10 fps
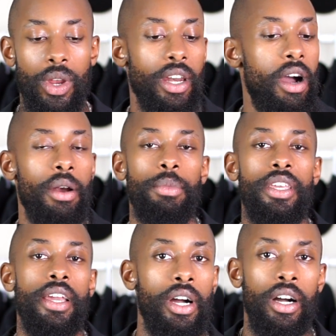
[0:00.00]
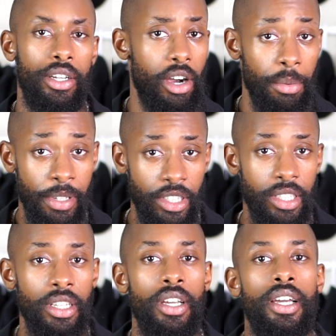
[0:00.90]
army
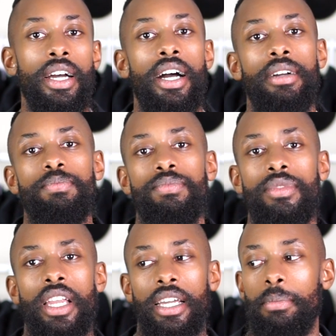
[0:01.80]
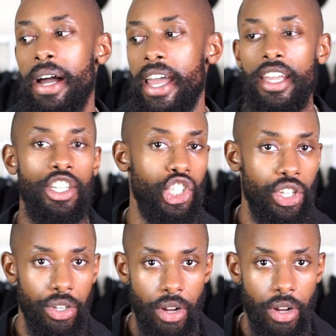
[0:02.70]
garments, like my engineered